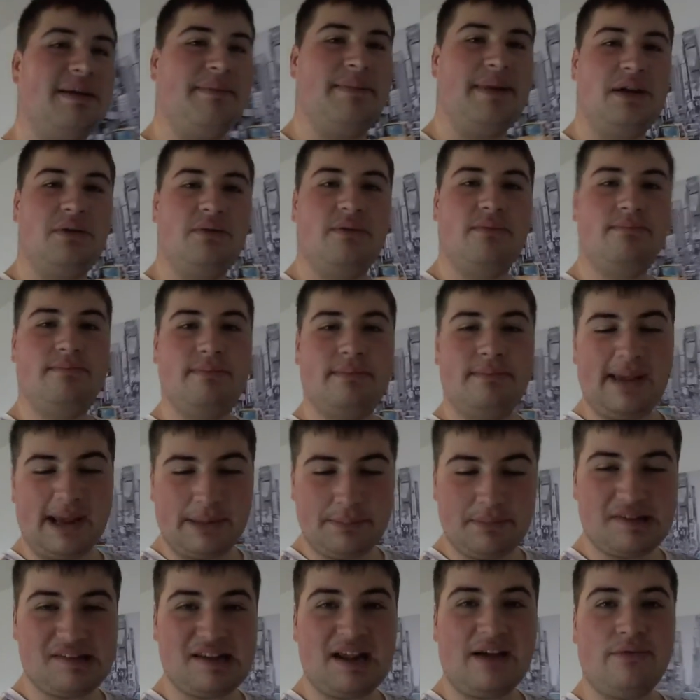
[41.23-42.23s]
I
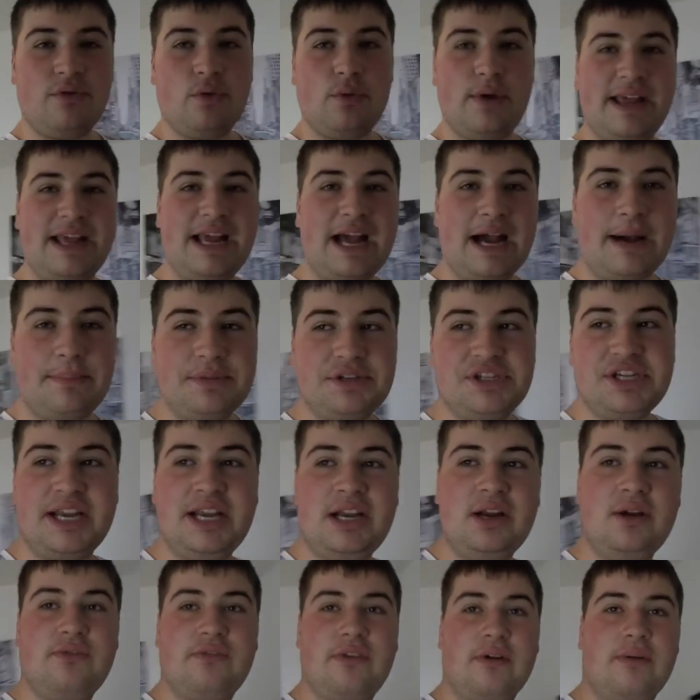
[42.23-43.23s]
made myself a wee
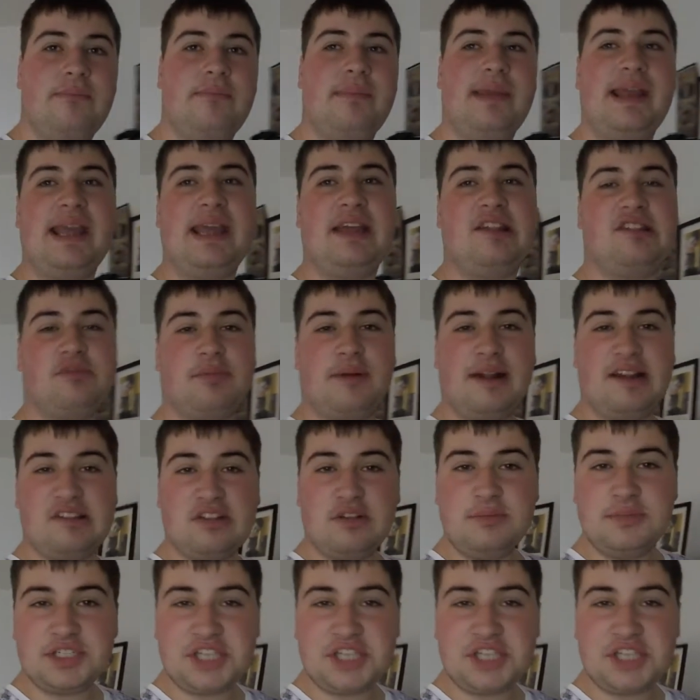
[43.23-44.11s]
cappuccino from my espresso